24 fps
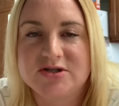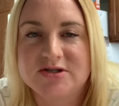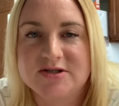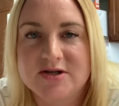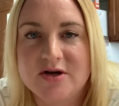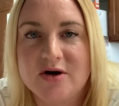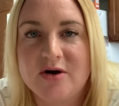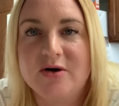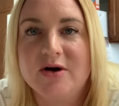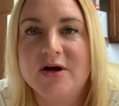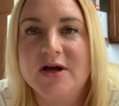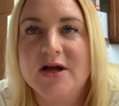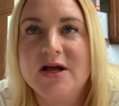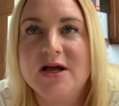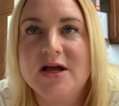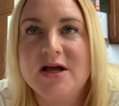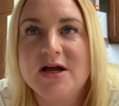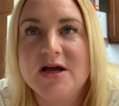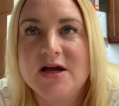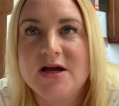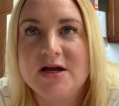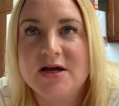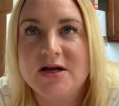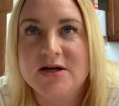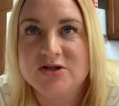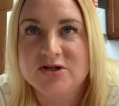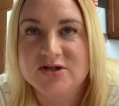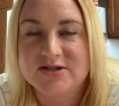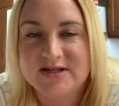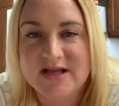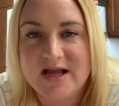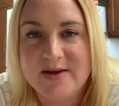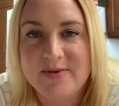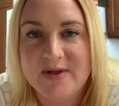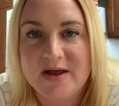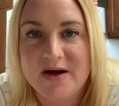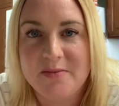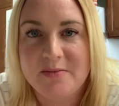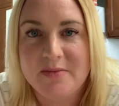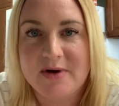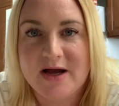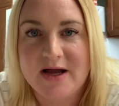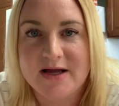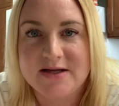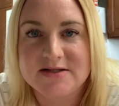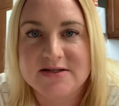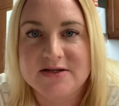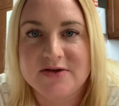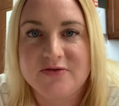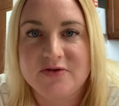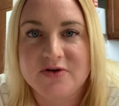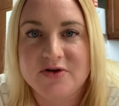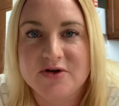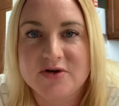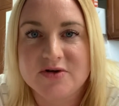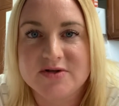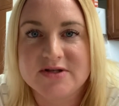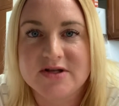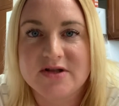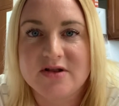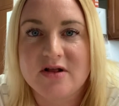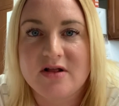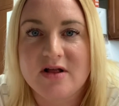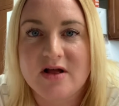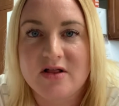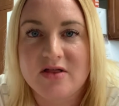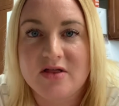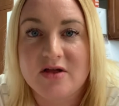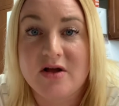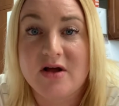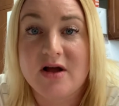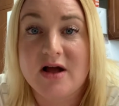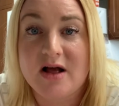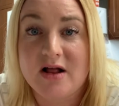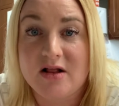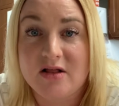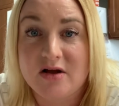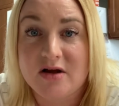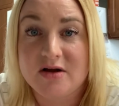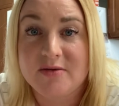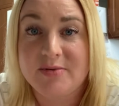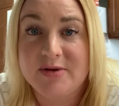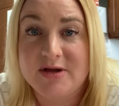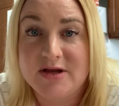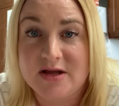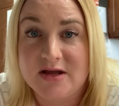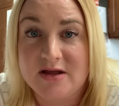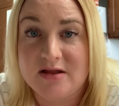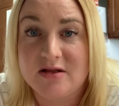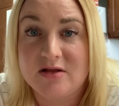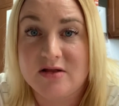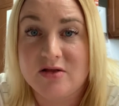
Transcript: So just keep that in mind. If you're using the LRP, the